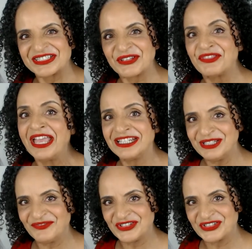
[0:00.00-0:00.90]
So
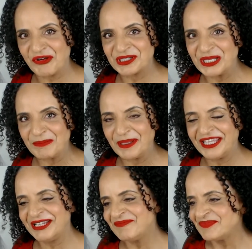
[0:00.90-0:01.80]
thank you for joining
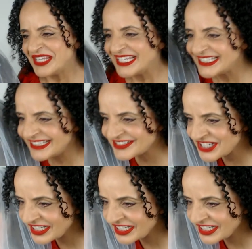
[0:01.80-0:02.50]
me. Let's